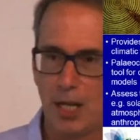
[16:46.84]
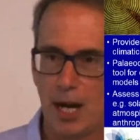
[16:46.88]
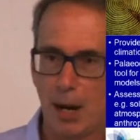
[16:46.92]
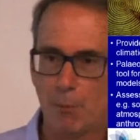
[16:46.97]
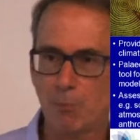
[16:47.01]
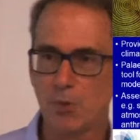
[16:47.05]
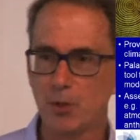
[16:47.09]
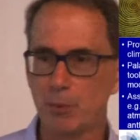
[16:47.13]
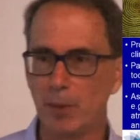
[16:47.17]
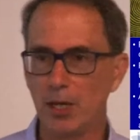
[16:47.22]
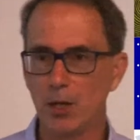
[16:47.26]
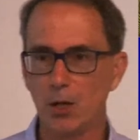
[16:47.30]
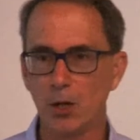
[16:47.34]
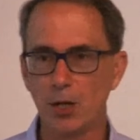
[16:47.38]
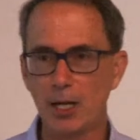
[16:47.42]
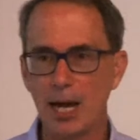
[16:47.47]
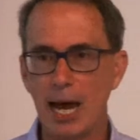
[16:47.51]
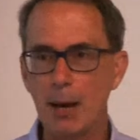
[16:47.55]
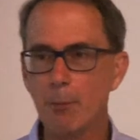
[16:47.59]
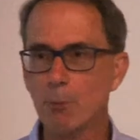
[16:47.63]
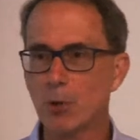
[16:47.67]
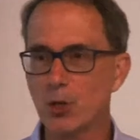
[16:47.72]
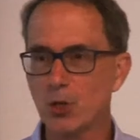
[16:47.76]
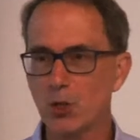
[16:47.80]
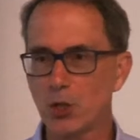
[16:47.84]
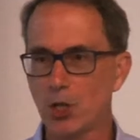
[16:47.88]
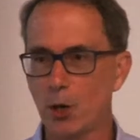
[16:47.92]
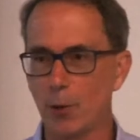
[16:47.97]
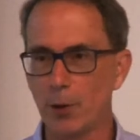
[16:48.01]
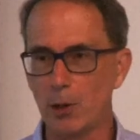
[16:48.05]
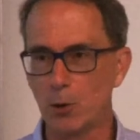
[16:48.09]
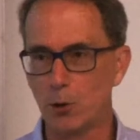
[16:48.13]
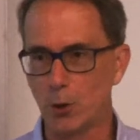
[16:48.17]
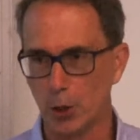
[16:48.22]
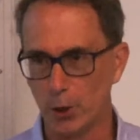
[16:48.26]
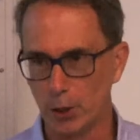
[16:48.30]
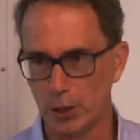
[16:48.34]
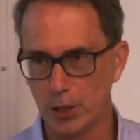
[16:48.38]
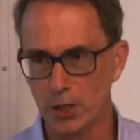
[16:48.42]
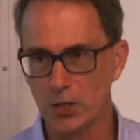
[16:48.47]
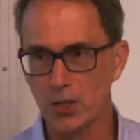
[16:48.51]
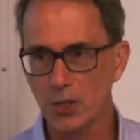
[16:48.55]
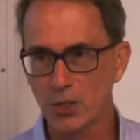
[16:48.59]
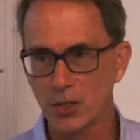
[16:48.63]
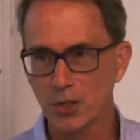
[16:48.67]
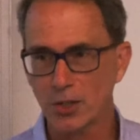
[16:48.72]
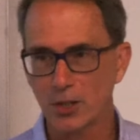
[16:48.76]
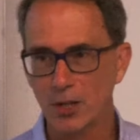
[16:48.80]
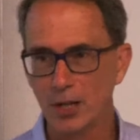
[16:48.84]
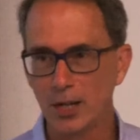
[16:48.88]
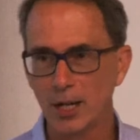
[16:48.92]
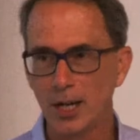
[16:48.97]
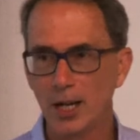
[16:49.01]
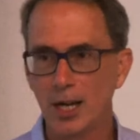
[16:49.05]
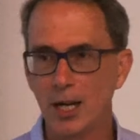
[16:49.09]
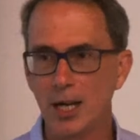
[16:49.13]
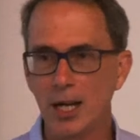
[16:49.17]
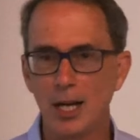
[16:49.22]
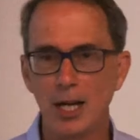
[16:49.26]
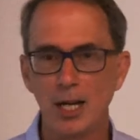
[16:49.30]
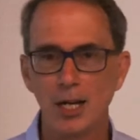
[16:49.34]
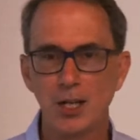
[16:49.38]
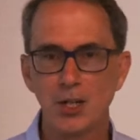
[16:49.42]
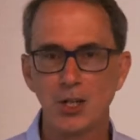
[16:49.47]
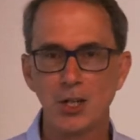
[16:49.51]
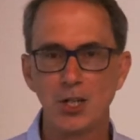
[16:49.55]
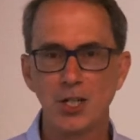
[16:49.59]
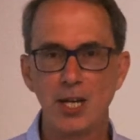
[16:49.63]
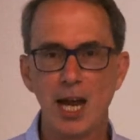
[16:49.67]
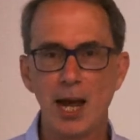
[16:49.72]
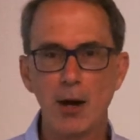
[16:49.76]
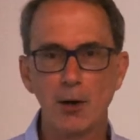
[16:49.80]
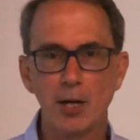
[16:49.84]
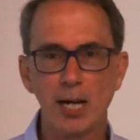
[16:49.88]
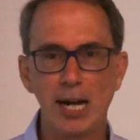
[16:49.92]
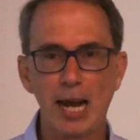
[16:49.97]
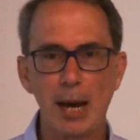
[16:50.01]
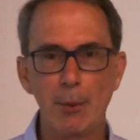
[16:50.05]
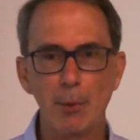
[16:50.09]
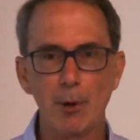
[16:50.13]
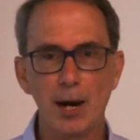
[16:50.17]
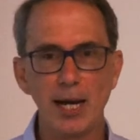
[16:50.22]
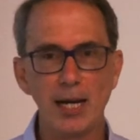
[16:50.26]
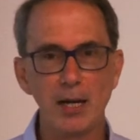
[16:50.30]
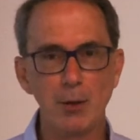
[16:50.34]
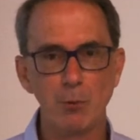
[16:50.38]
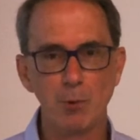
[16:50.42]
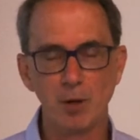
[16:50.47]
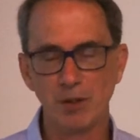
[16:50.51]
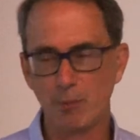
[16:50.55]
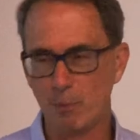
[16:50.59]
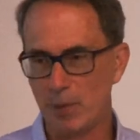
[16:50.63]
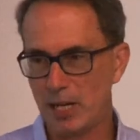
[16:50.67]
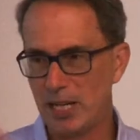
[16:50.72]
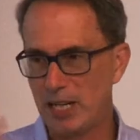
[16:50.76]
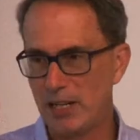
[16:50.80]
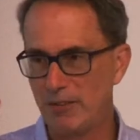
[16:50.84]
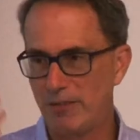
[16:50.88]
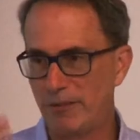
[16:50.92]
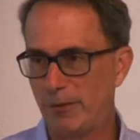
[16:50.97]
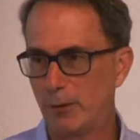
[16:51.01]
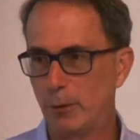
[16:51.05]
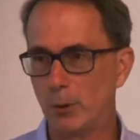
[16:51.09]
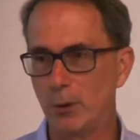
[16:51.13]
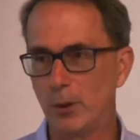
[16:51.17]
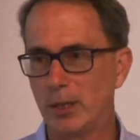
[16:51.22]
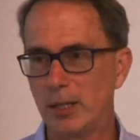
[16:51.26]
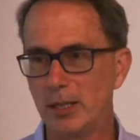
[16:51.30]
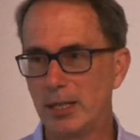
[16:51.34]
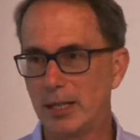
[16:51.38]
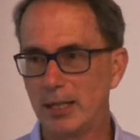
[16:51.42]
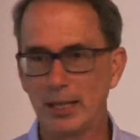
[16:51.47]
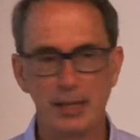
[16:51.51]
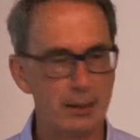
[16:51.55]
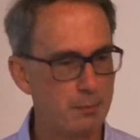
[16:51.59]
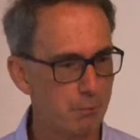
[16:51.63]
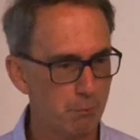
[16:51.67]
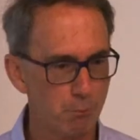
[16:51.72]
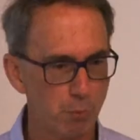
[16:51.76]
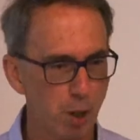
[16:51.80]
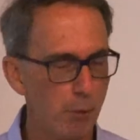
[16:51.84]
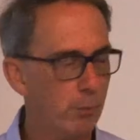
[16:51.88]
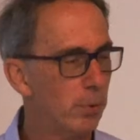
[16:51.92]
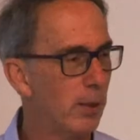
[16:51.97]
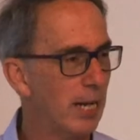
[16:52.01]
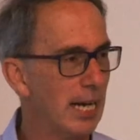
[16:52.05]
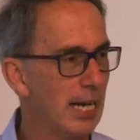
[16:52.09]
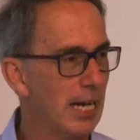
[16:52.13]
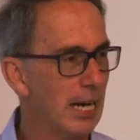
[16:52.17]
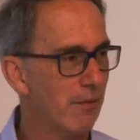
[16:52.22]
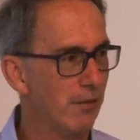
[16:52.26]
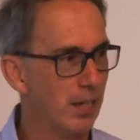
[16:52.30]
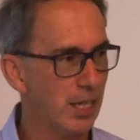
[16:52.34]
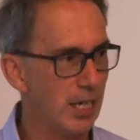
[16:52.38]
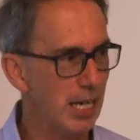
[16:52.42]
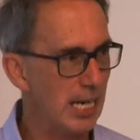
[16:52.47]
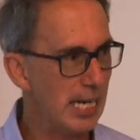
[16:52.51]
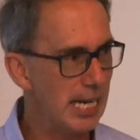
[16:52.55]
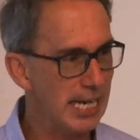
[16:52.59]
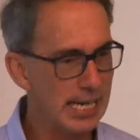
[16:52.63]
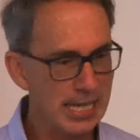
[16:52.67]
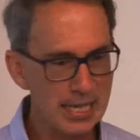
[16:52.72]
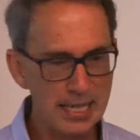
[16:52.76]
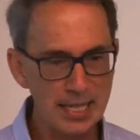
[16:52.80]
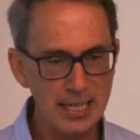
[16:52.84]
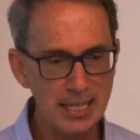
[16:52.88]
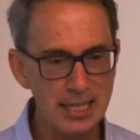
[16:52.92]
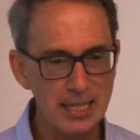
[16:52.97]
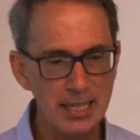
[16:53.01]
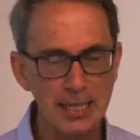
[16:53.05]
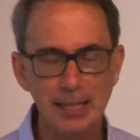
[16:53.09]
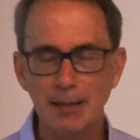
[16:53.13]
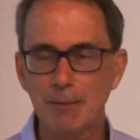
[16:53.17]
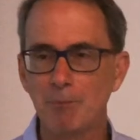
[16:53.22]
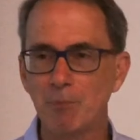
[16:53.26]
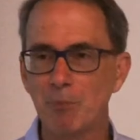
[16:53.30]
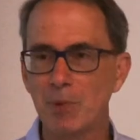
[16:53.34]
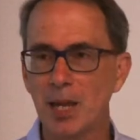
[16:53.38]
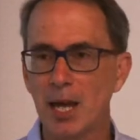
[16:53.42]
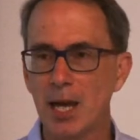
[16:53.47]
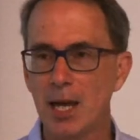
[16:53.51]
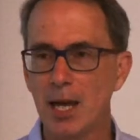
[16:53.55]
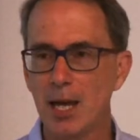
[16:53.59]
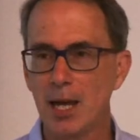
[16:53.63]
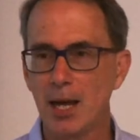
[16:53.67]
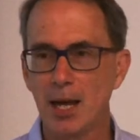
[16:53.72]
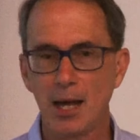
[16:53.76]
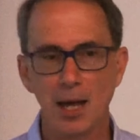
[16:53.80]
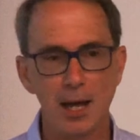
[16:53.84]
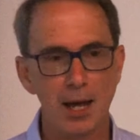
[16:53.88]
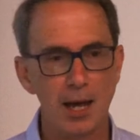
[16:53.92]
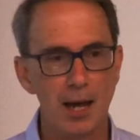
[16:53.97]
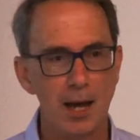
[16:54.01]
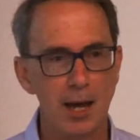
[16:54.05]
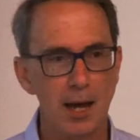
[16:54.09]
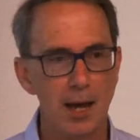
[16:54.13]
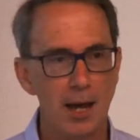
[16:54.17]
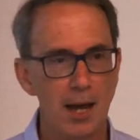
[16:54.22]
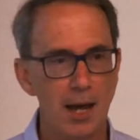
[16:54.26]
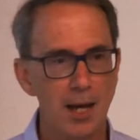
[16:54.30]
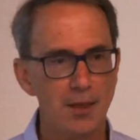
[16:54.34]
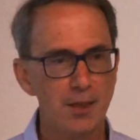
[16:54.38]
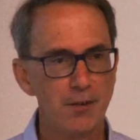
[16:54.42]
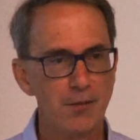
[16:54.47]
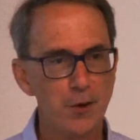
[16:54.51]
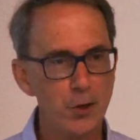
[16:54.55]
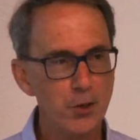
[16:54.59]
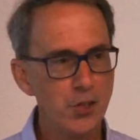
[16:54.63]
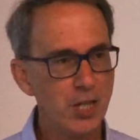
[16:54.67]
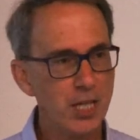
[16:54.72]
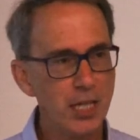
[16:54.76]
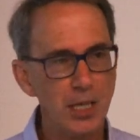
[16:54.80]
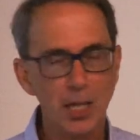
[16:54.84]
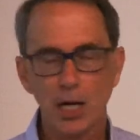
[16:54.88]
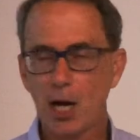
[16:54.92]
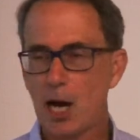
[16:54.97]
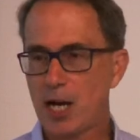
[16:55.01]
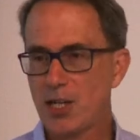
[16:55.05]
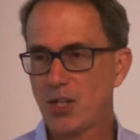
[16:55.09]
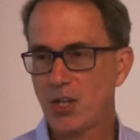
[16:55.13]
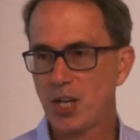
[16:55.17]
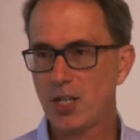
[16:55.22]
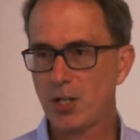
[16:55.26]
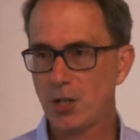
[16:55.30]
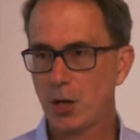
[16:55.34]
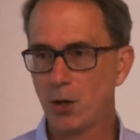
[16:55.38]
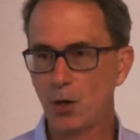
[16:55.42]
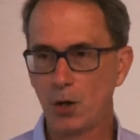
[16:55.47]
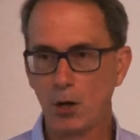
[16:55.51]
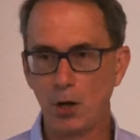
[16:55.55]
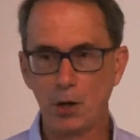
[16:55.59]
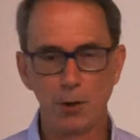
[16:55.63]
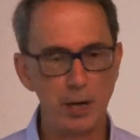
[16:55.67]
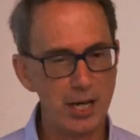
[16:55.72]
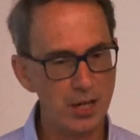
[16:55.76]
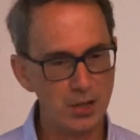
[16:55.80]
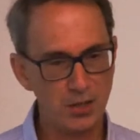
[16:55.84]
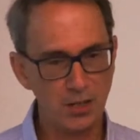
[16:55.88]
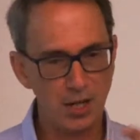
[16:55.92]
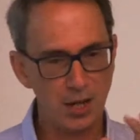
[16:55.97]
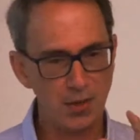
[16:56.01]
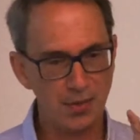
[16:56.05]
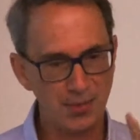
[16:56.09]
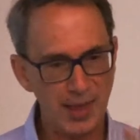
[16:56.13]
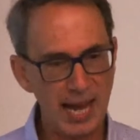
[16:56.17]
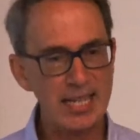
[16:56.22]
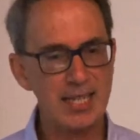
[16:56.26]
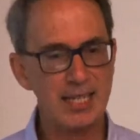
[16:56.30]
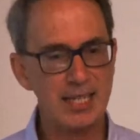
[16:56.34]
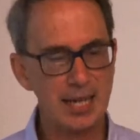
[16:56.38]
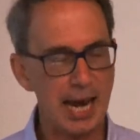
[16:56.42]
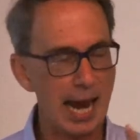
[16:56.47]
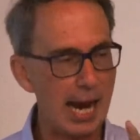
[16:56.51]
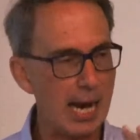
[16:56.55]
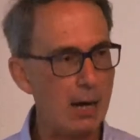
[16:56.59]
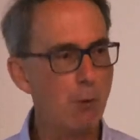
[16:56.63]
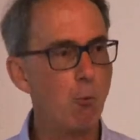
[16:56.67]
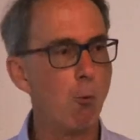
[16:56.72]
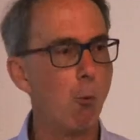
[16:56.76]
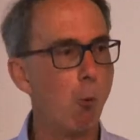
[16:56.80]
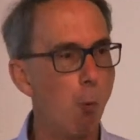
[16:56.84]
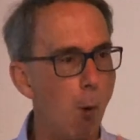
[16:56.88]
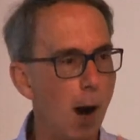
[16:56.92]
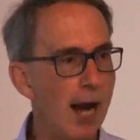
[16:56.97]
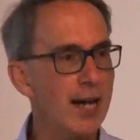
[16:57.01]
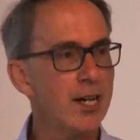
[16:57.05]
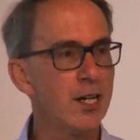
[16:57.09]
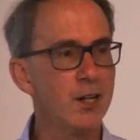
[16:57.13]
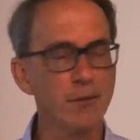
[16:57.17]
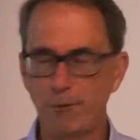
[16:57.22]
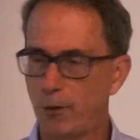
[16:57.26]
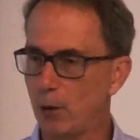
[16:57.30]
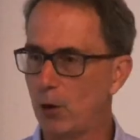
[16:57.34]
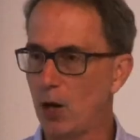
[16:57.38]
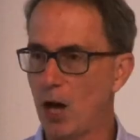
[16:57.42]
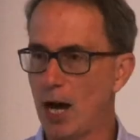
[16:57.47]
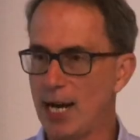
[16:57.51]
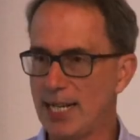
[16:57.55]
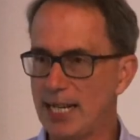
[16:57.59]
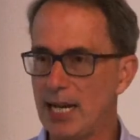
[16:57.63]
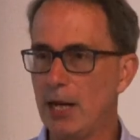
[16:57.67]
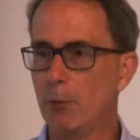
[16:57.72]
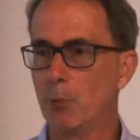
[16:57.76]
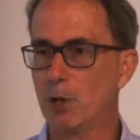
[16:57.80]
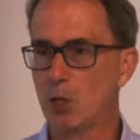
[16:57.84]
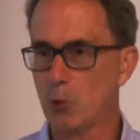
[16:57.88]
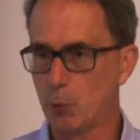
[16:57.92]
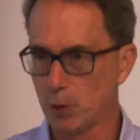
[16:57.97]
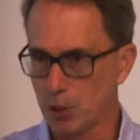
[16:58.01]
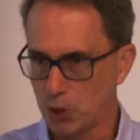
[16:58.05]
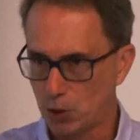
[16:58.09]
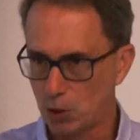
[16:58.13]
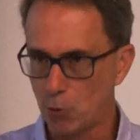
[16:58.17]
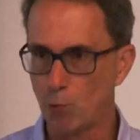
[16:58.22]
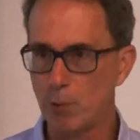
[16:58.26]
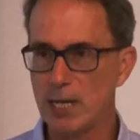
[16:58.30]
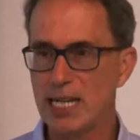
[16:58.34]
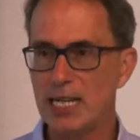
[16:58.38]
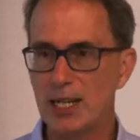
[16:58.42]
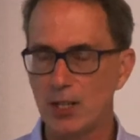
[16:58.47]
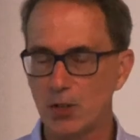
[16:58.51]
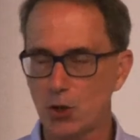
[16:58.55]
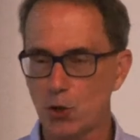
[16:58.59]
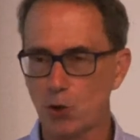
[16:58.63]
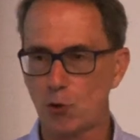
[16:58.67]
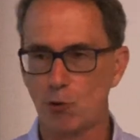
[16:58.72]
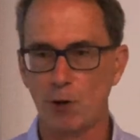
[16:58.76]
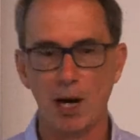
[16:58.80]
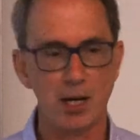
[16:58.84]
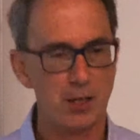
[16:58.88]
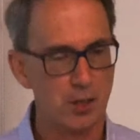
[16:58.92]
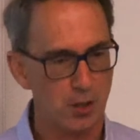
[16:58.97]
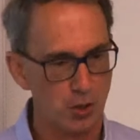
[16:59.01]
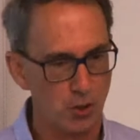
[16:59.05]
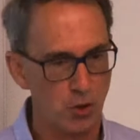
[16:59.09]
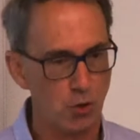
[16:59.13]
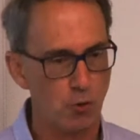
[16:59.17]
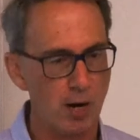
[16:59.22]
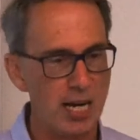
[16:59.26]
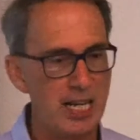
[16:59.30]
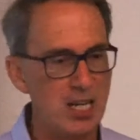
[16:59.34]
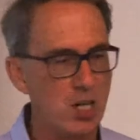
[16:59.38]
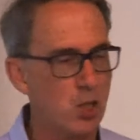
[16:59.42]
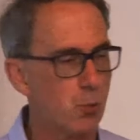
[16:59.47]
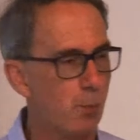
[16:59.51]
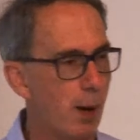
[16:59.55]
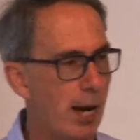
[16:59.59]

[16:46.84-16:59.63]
come to me. Her name was Joëlle Gergis. She's now collaborated with me for probably eleven years. And the first thing that I said to her is, that's a wonderful idea, which was to reconstruct Australia's